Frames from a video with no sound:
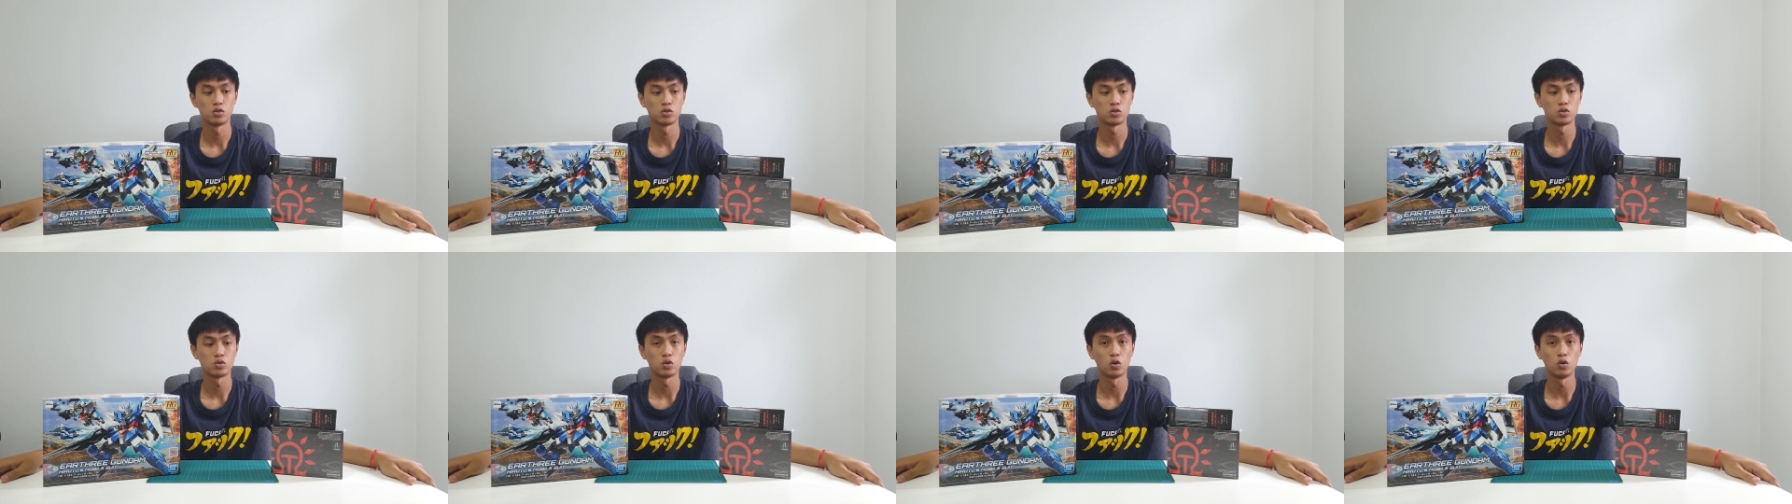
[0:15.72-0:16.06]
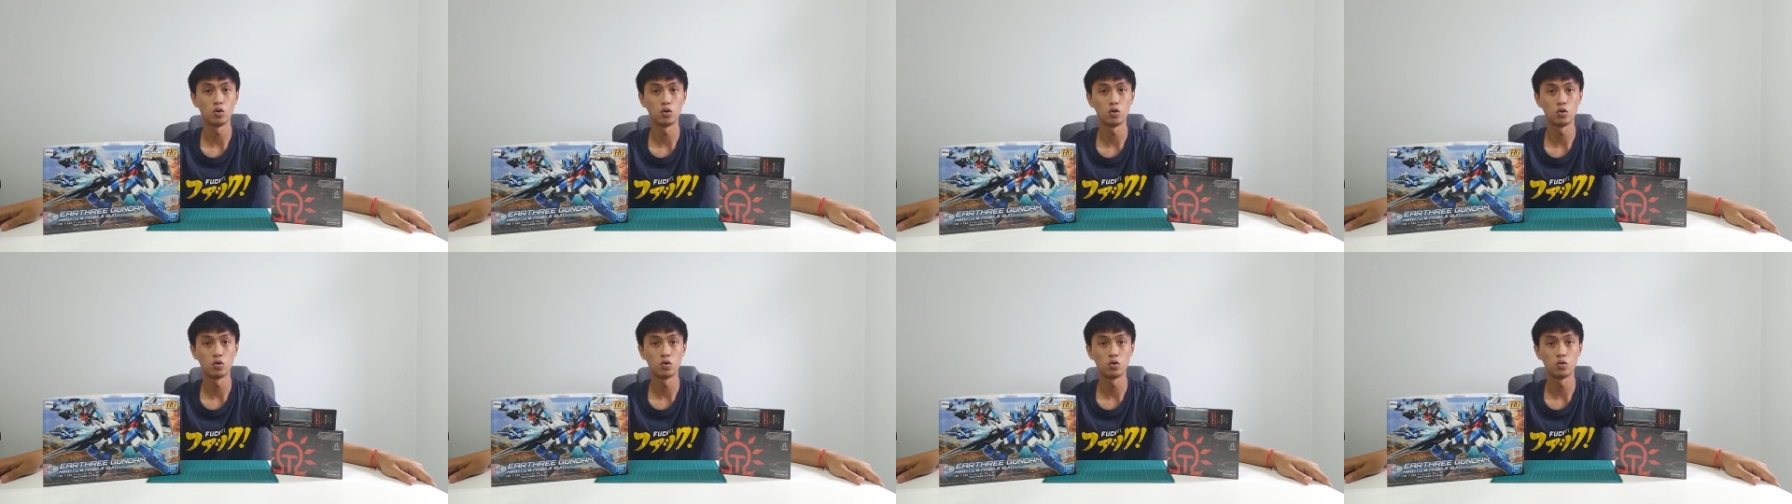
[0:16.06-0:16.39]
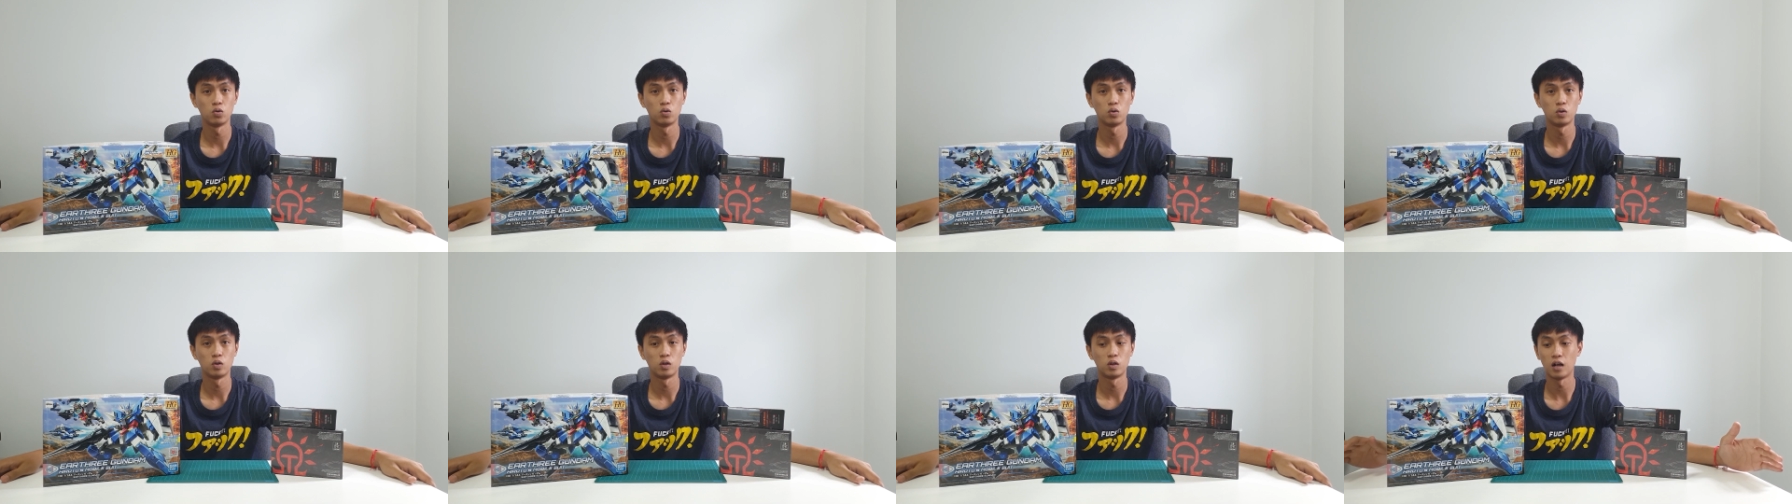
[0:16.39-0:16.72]

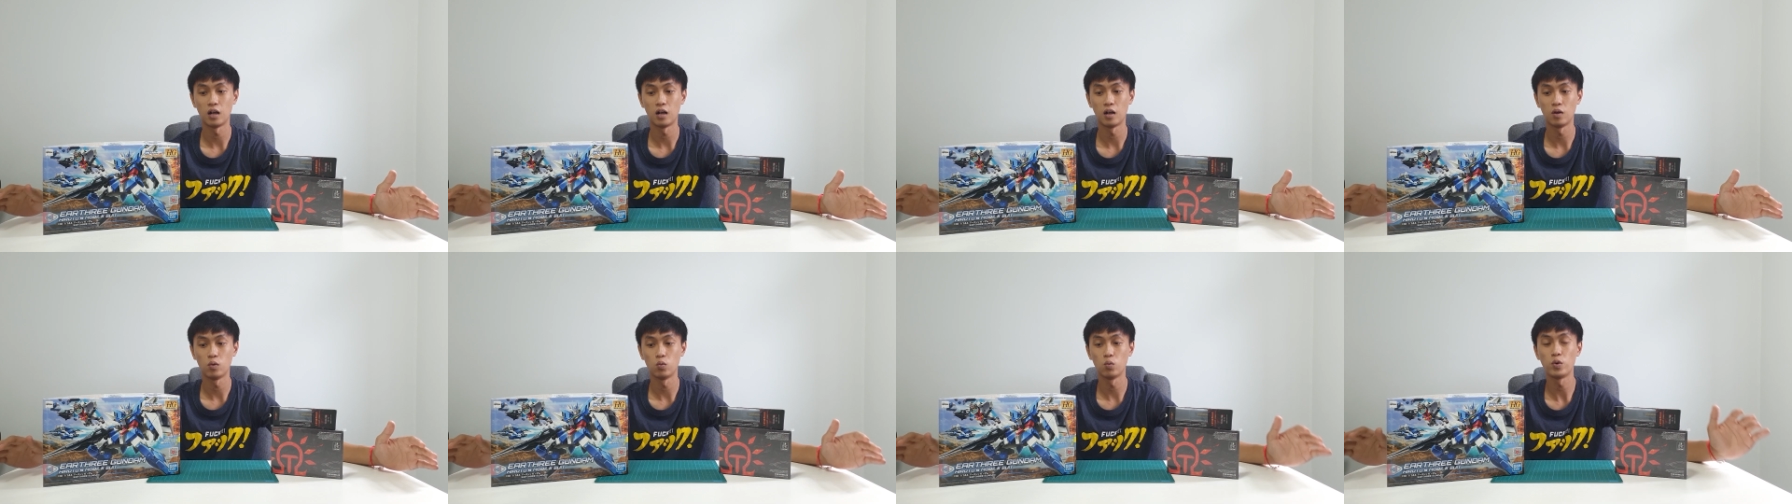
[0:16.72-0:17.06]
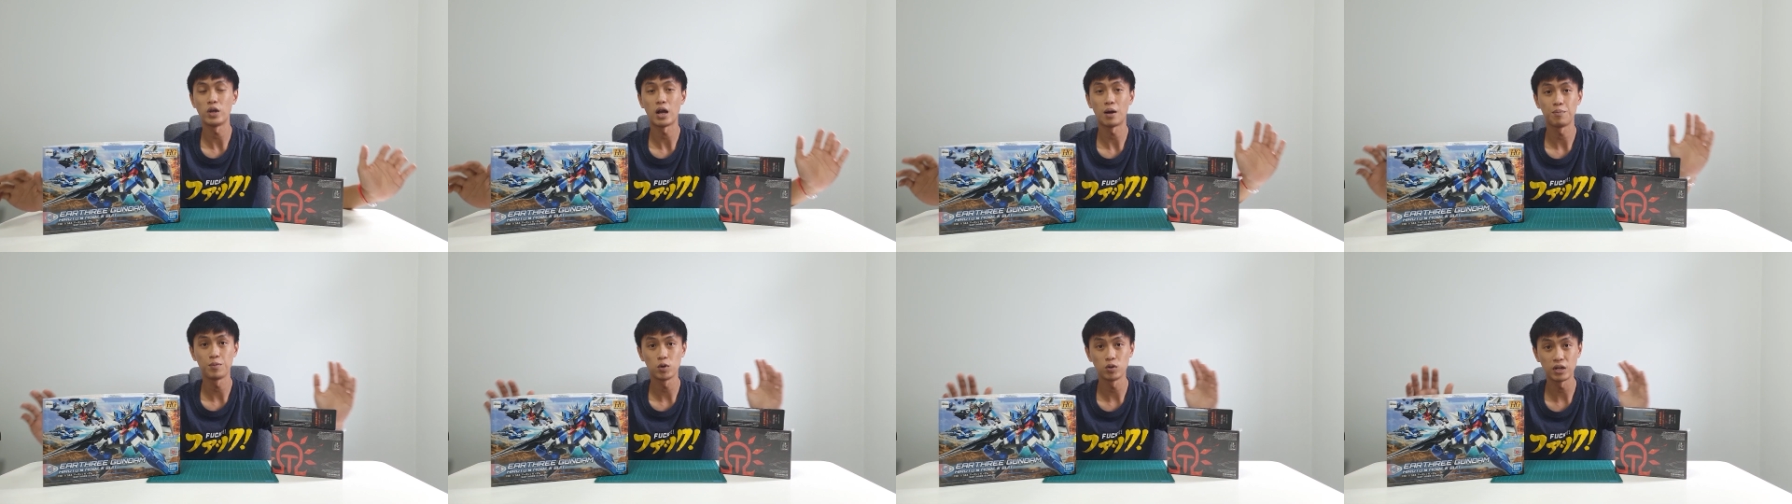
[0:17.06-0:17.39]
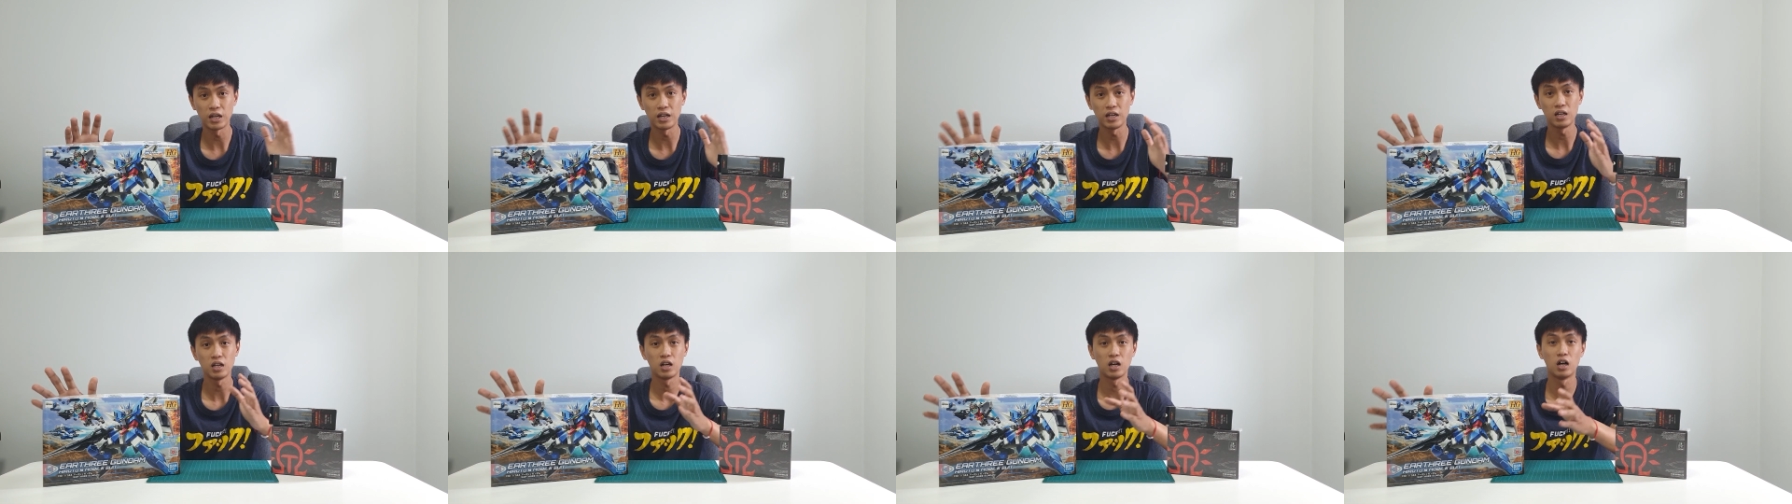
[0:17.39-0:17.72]
So we are
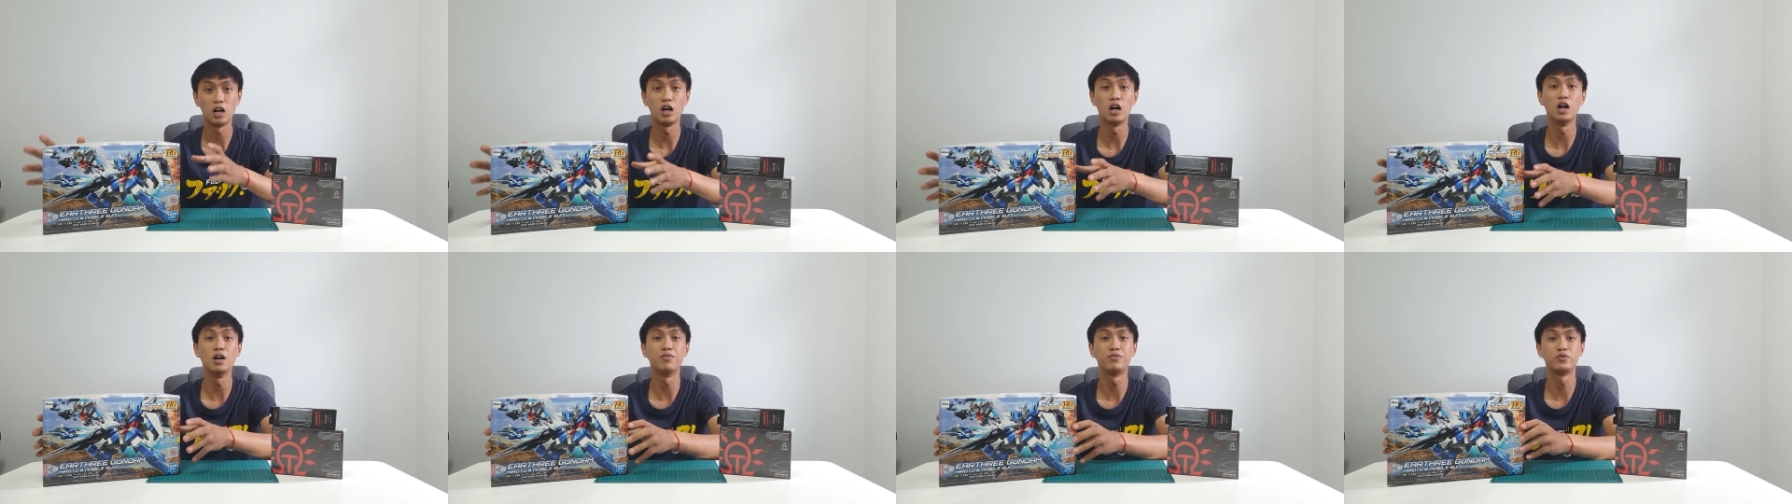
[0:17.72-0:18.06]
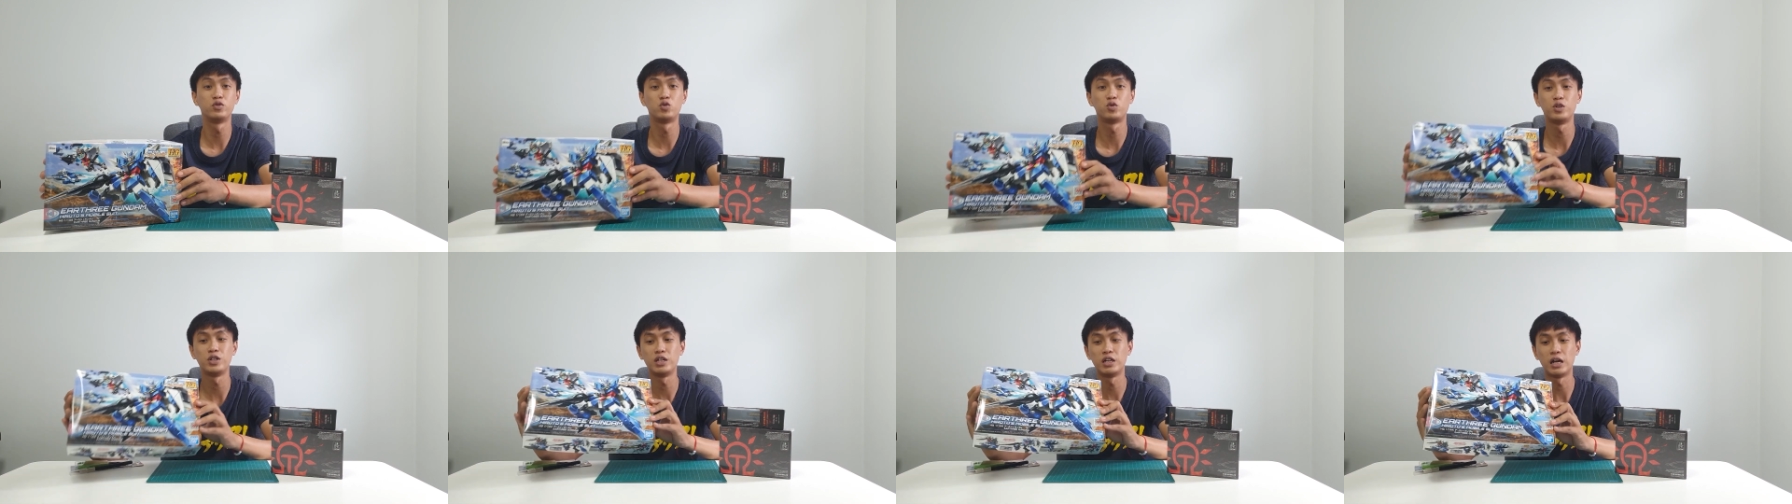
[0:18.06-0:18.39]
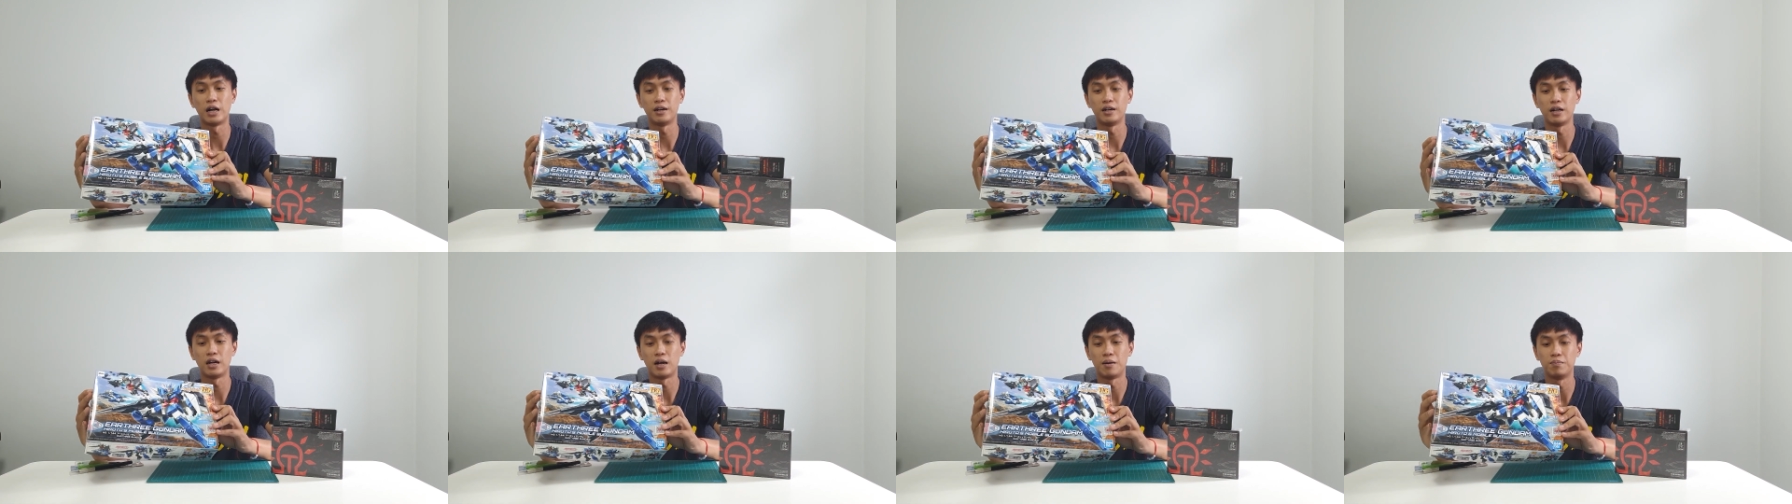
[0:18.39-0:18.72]
building Earthree
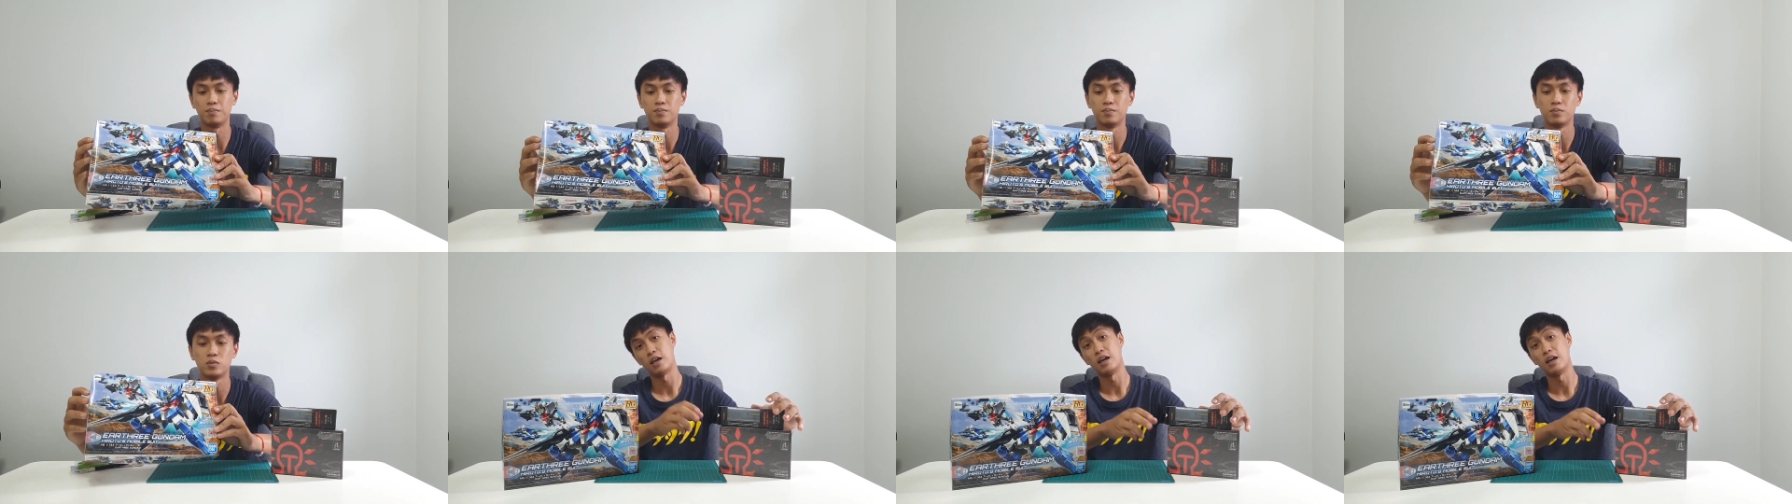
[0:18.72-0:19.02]
Gundam,